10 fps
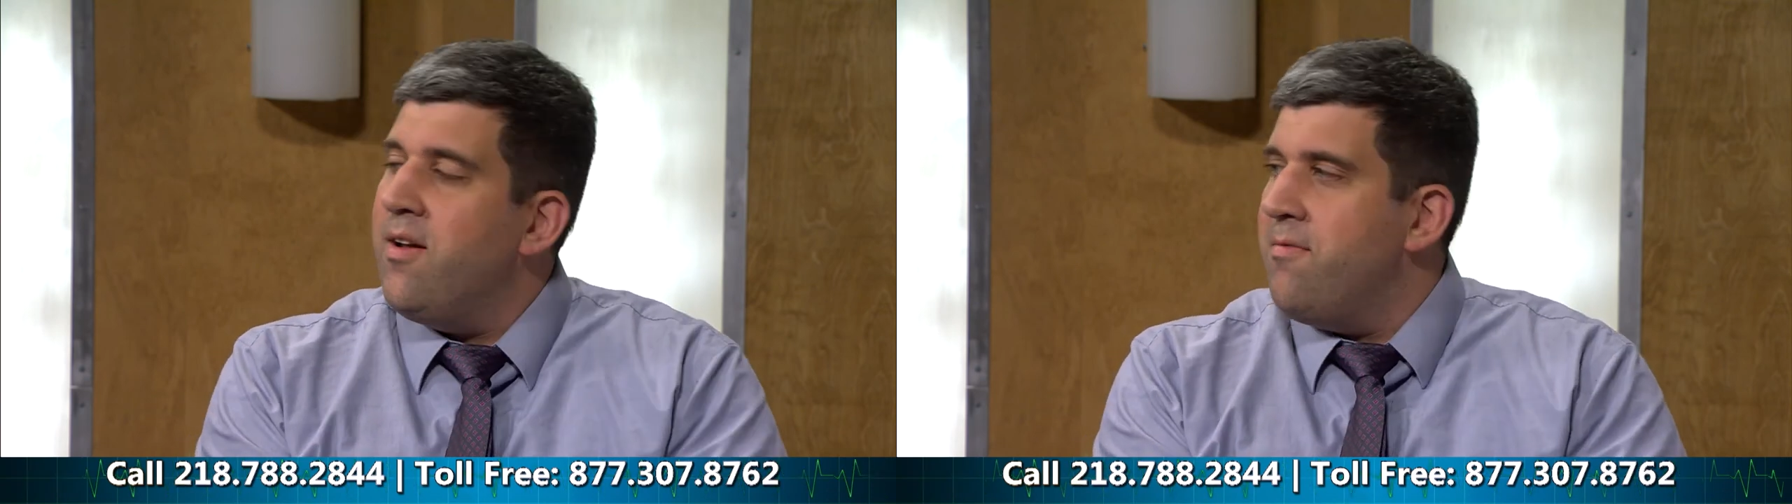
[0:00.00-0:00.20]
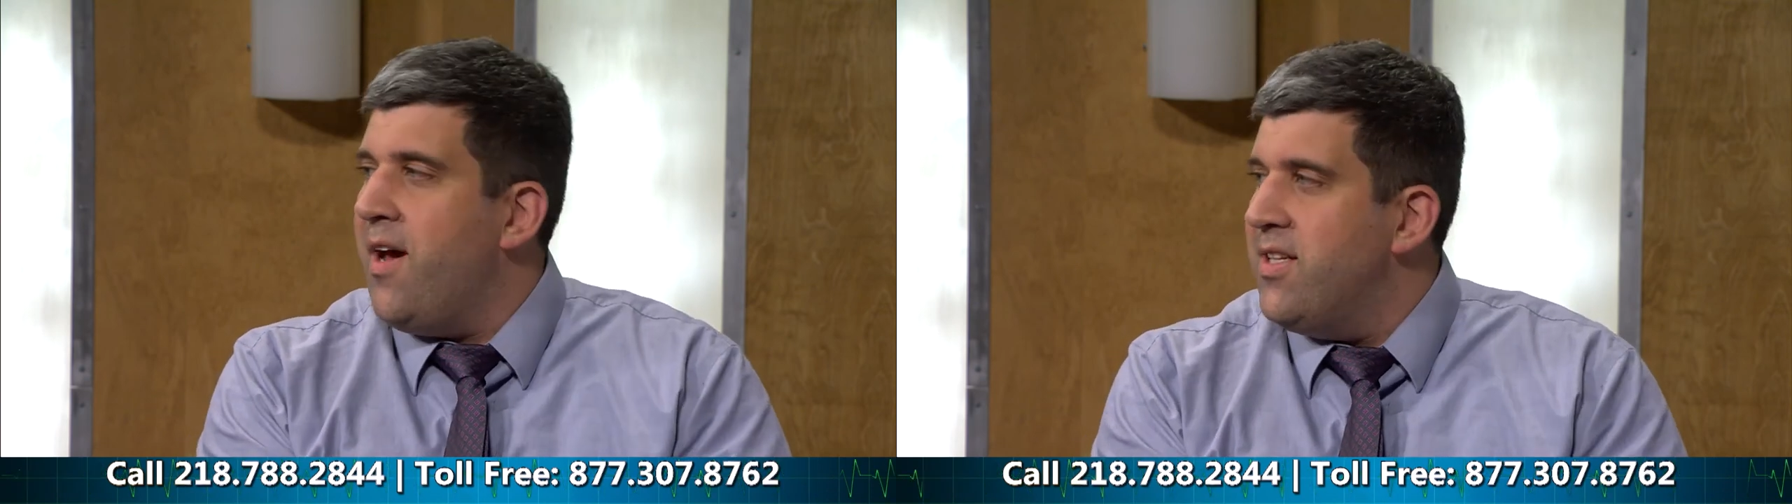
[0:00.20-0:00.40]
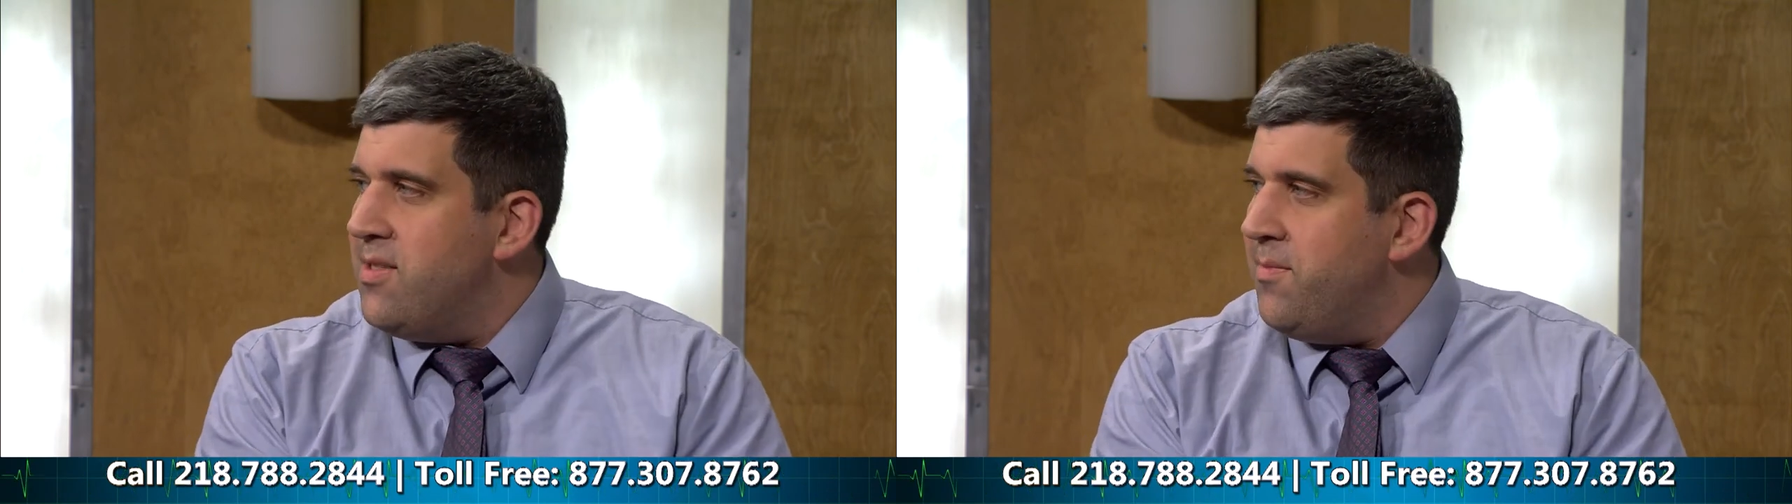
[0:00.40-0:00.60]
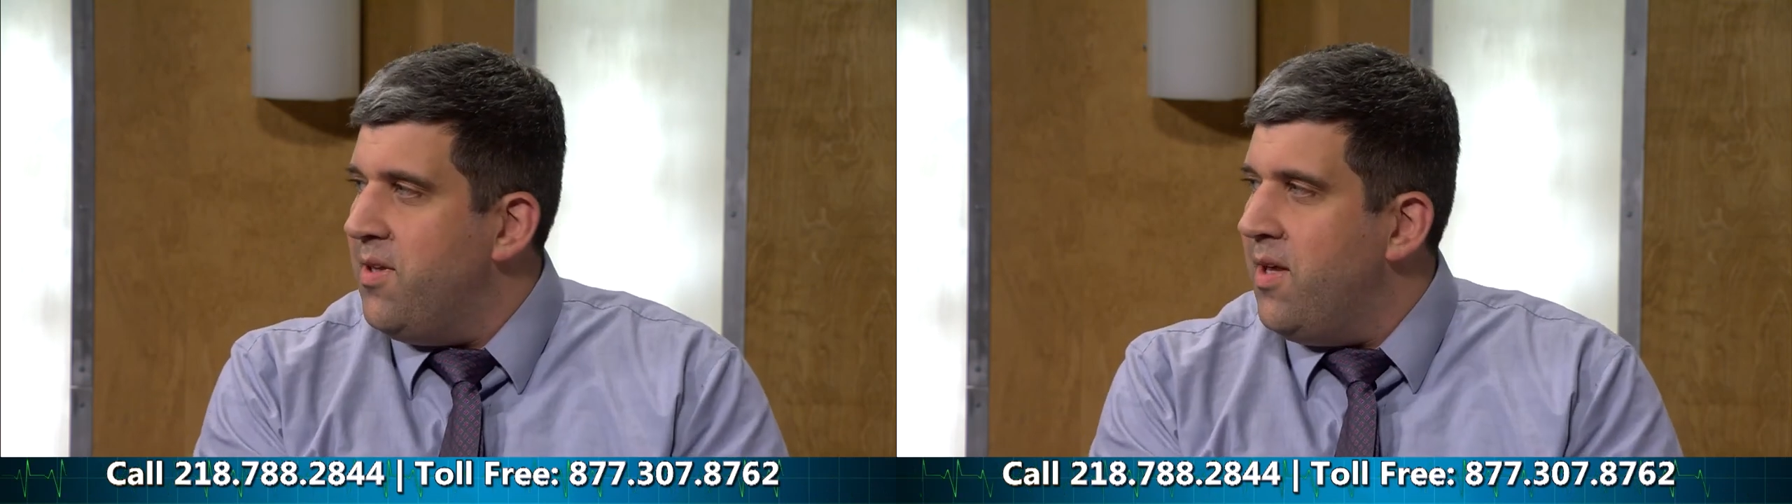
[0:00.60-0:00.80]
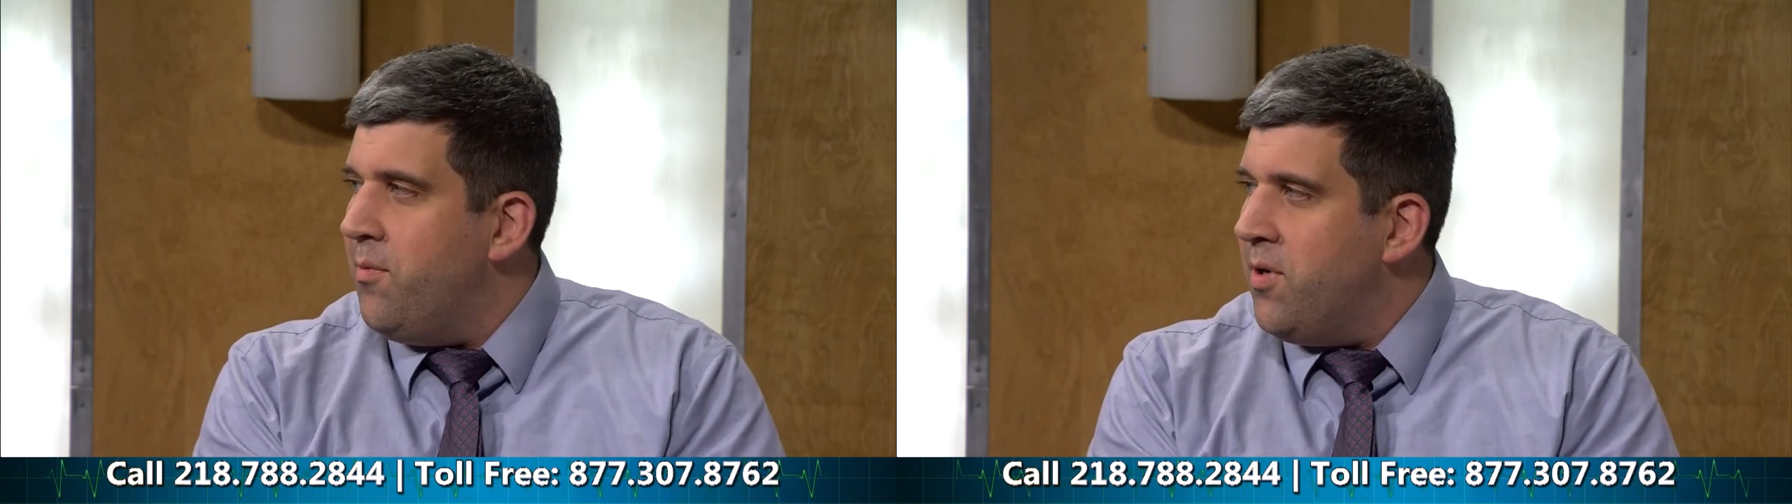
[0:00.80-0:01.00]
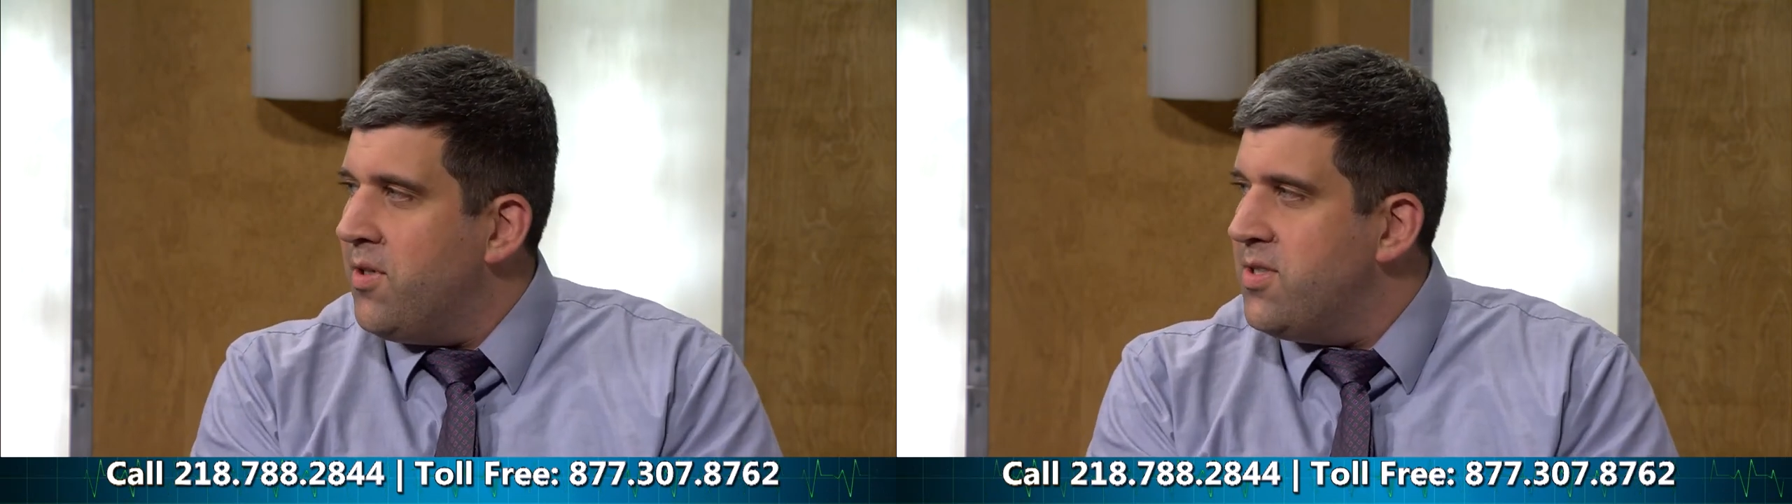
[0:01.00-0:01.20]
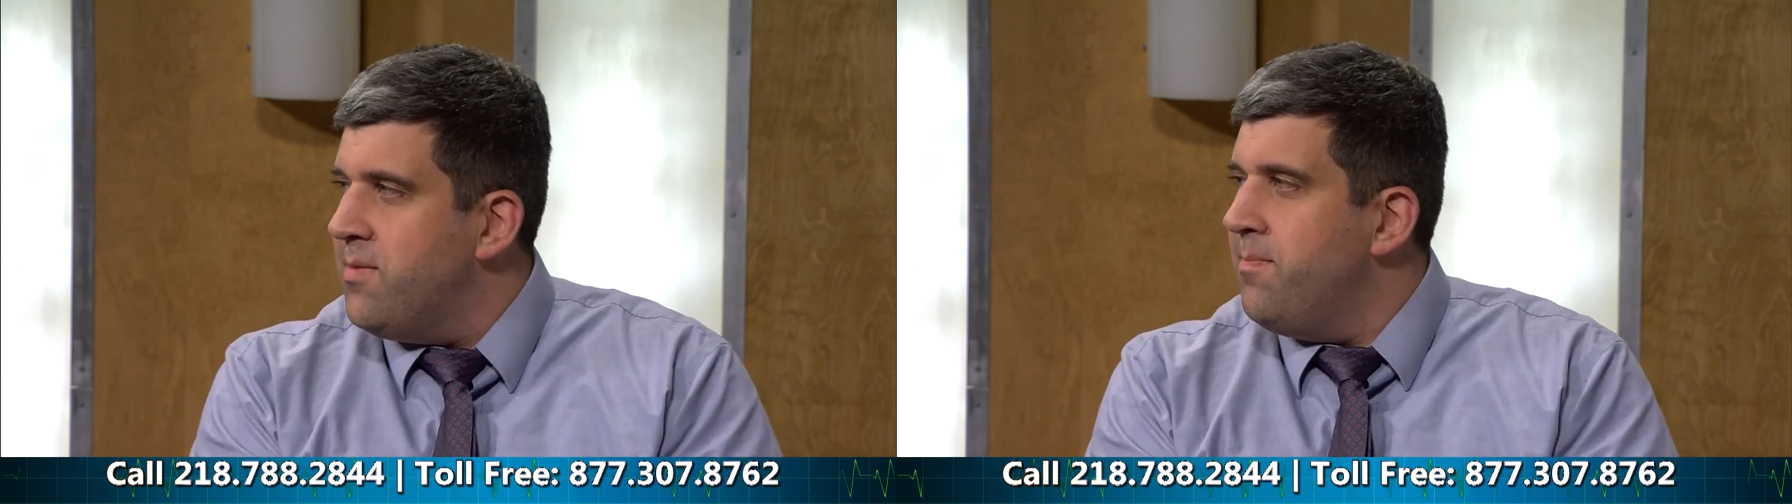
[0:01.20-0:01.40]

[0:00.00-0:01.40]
to find something that works.